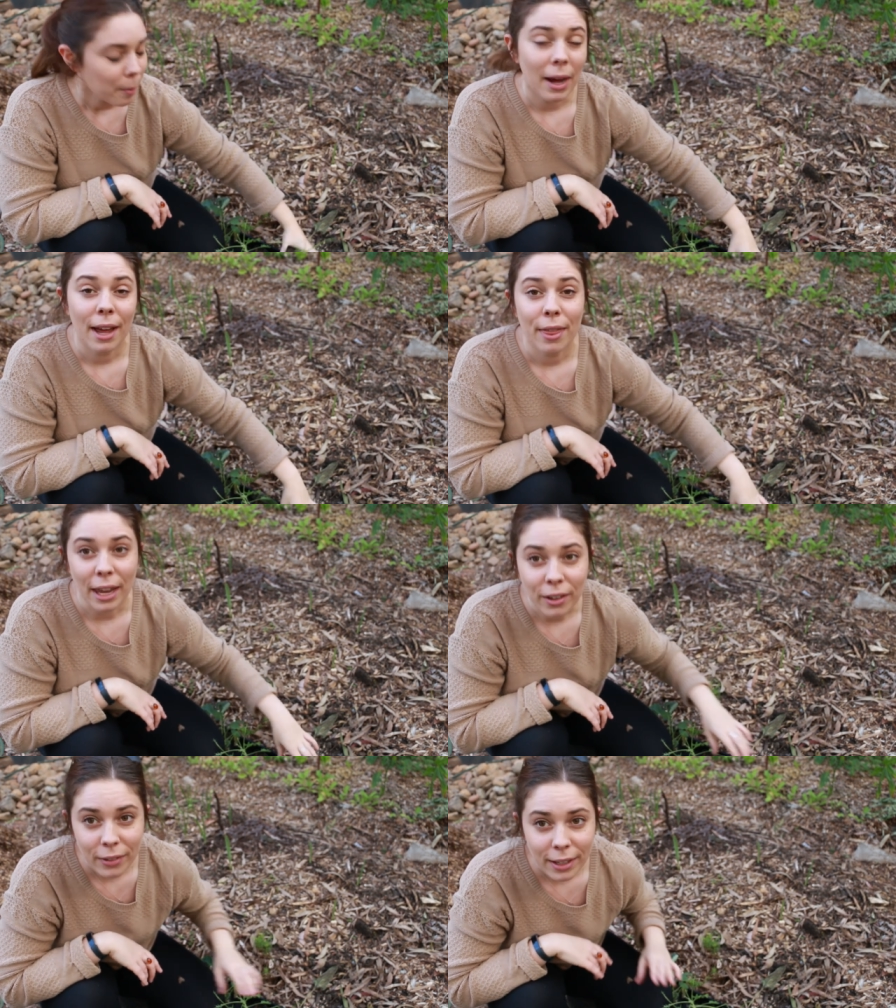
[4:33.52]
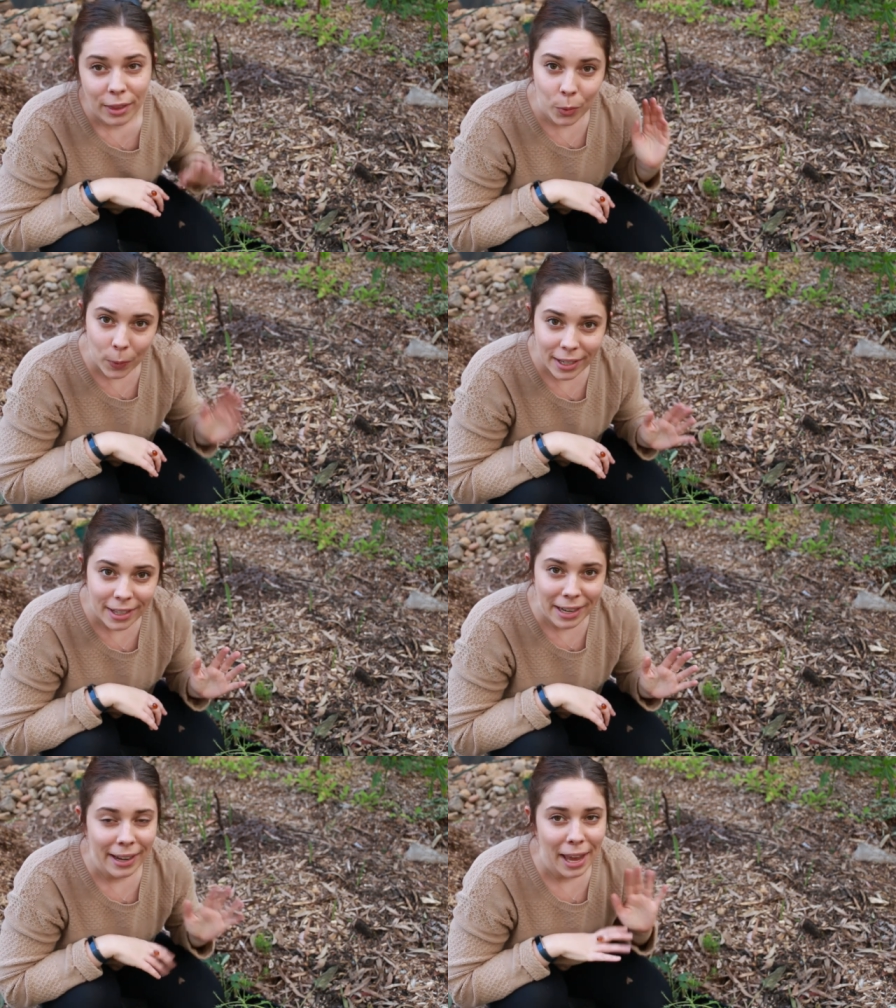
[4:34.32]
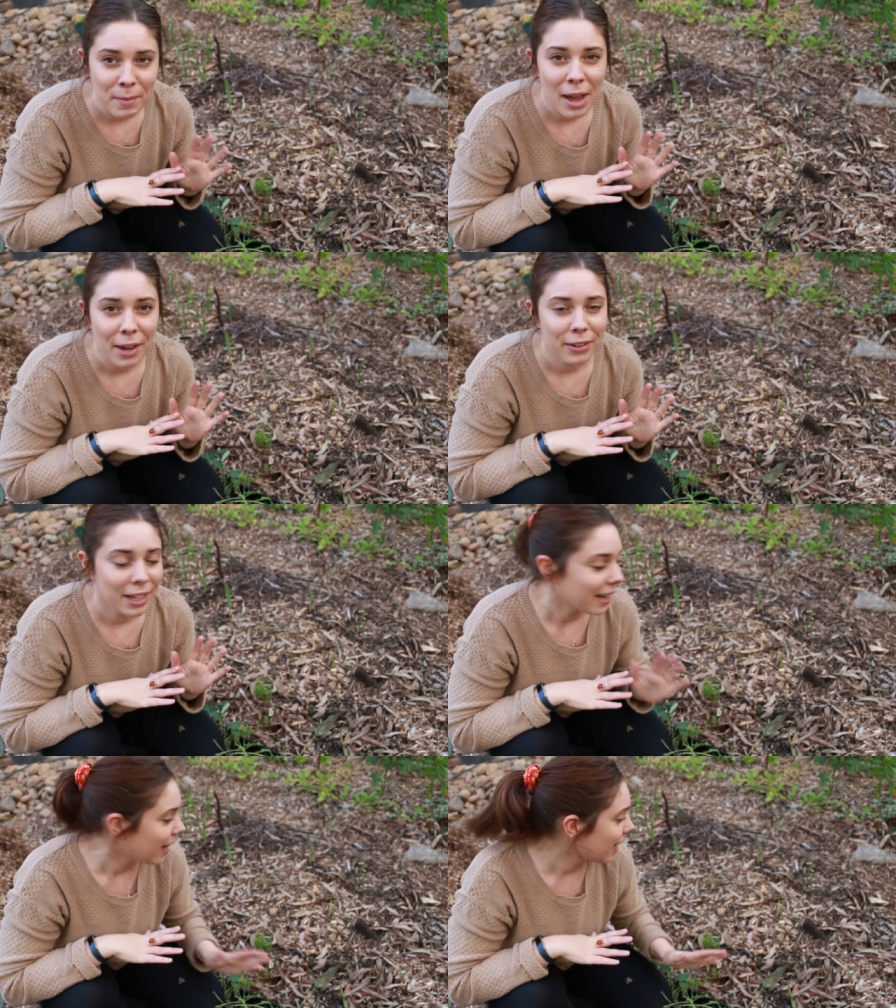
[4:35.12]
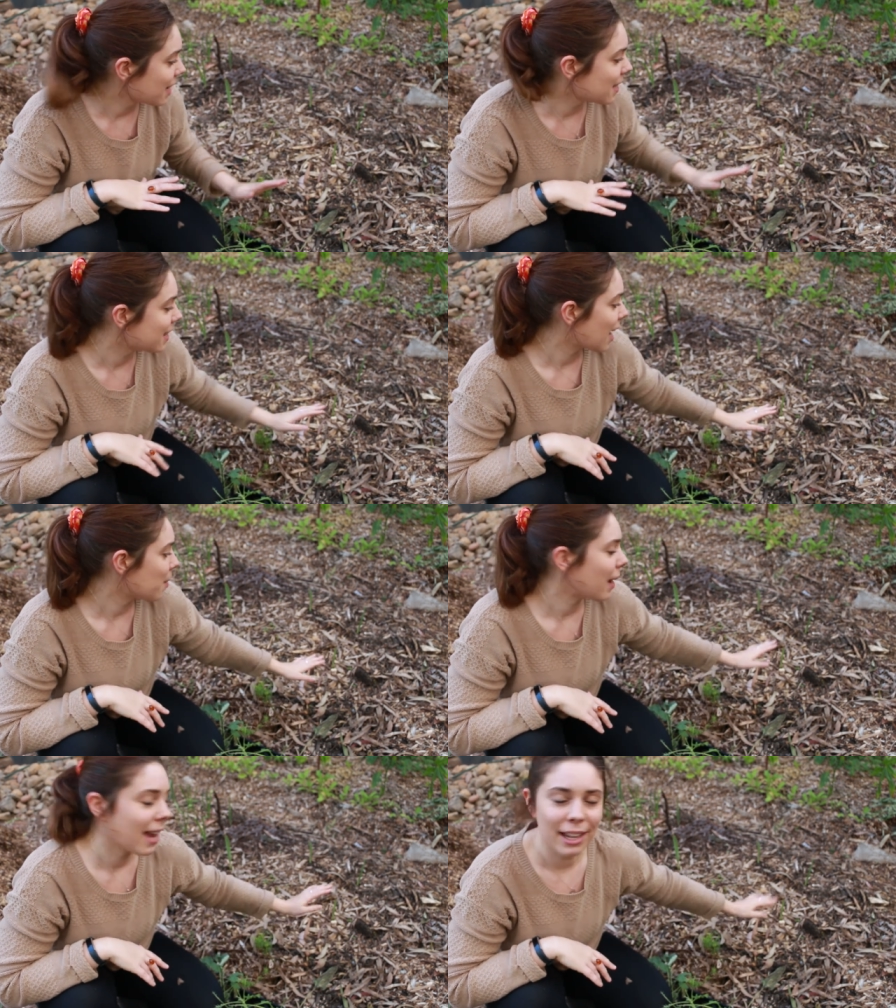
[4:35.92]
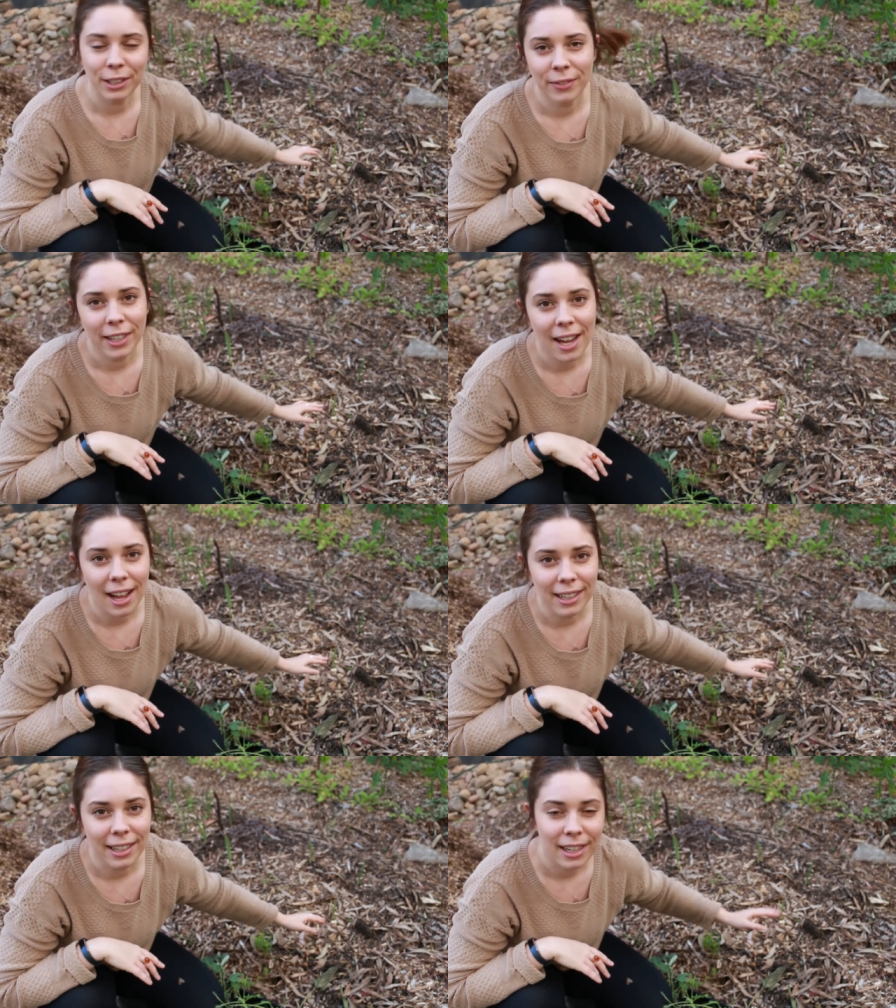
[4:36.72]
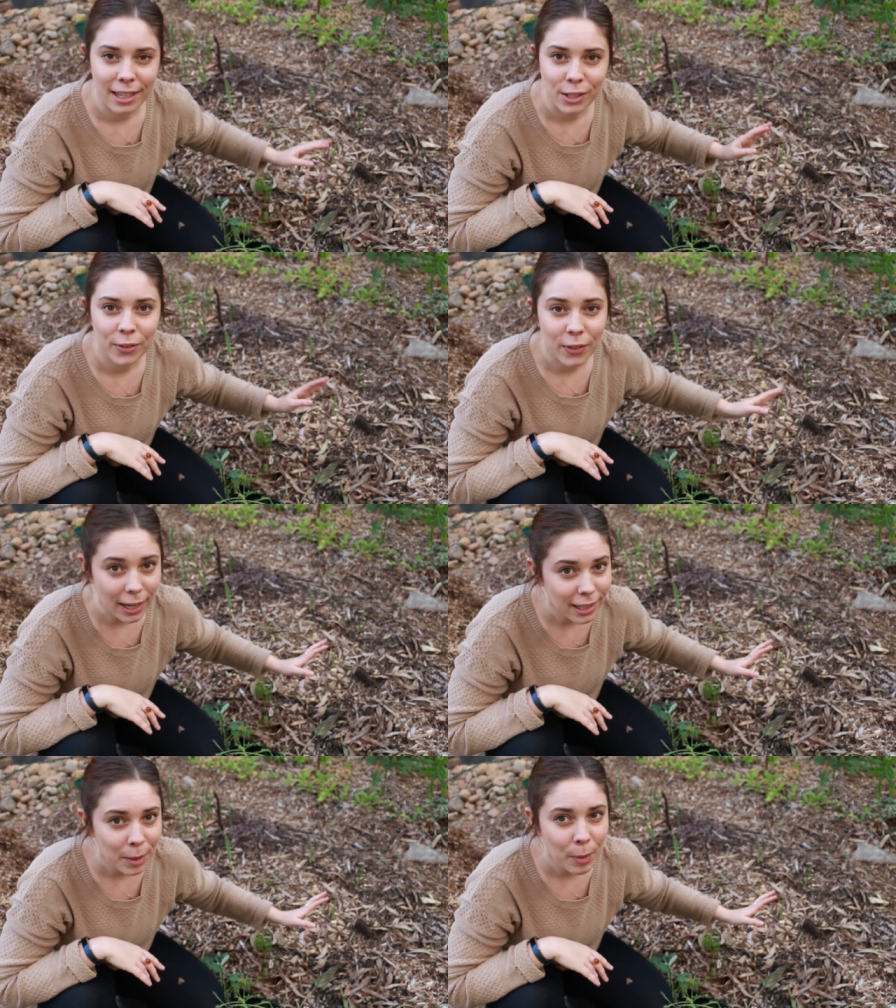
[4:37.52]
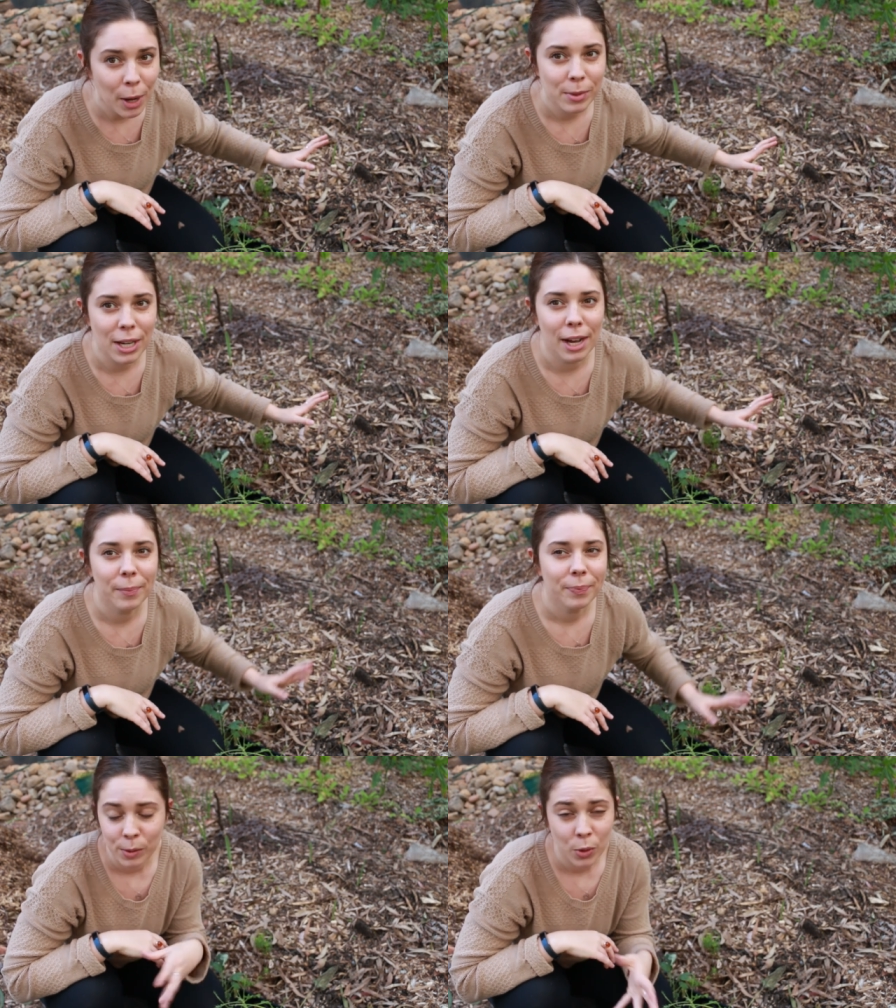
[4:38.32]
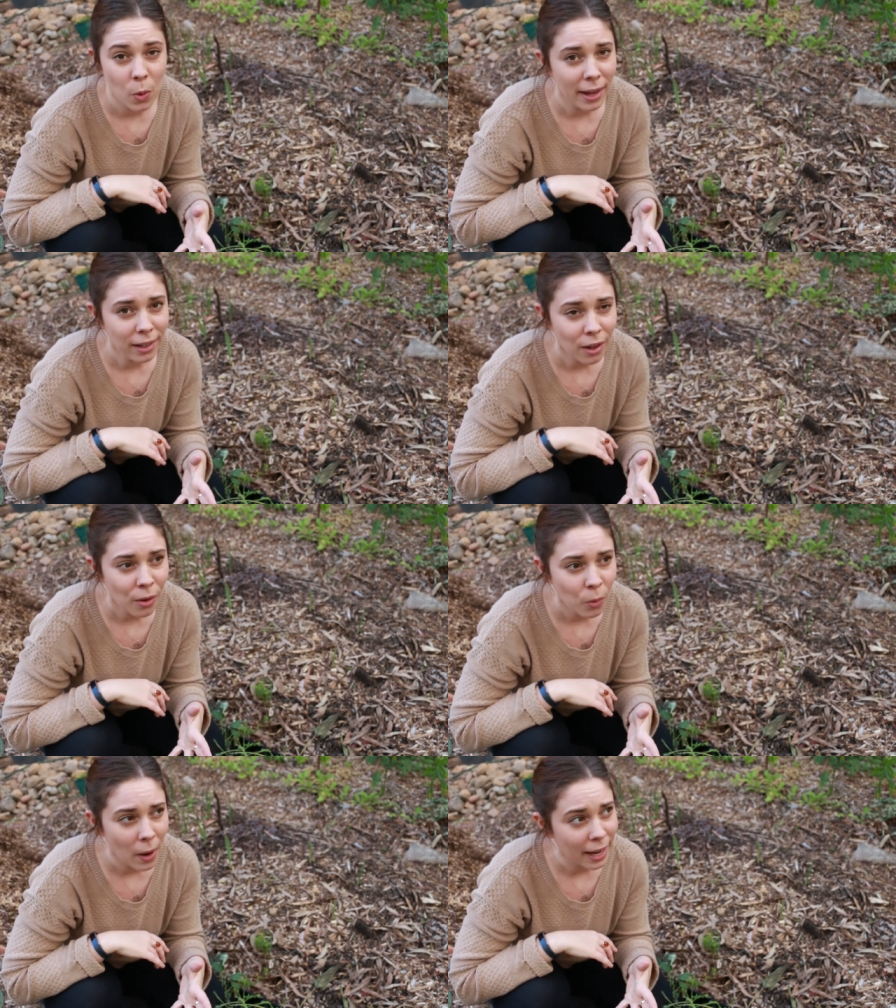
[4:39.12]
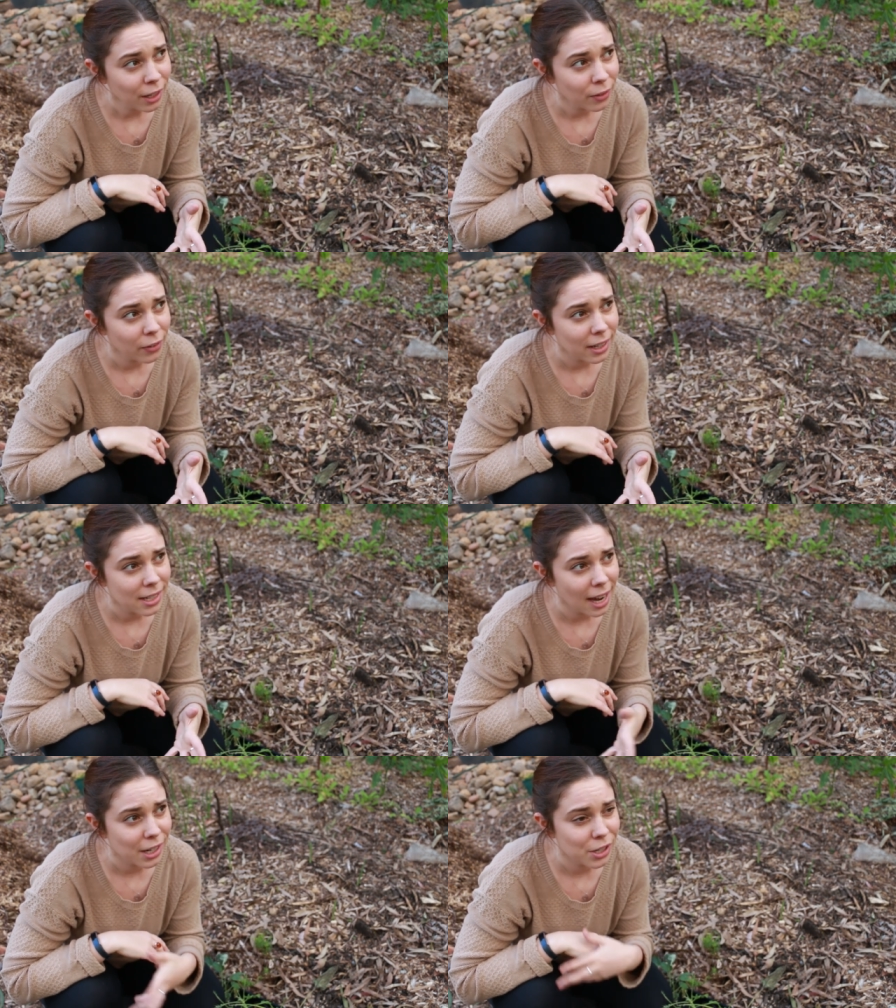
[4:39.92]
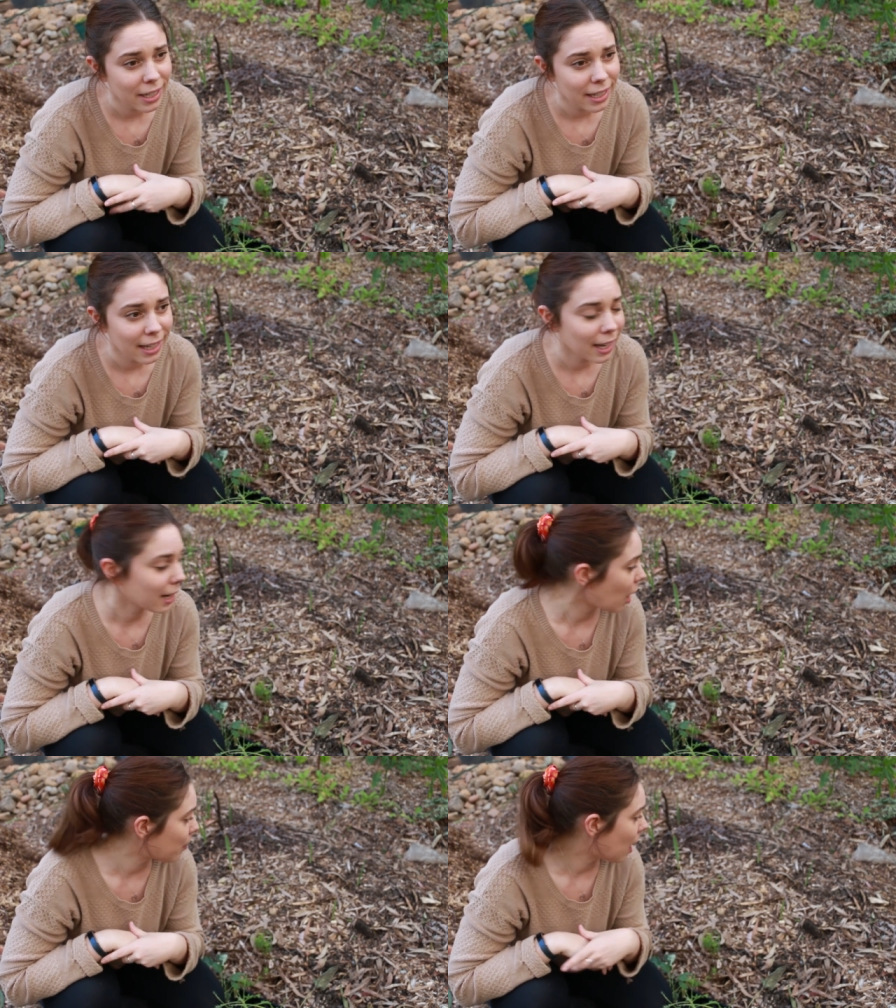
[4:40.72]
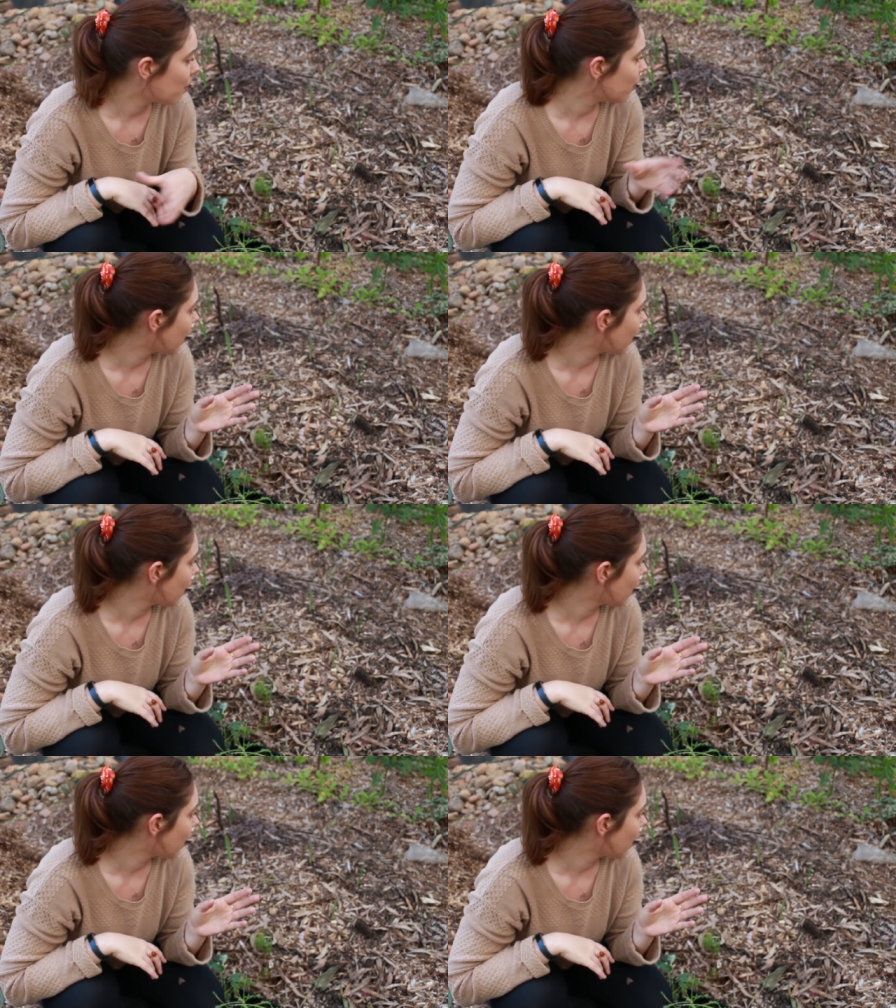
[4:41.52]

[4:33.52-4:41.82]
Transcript: but thankfully the win that I am having is that my elephant garlic has finally popped up. It was quite a long wait for it to actually come up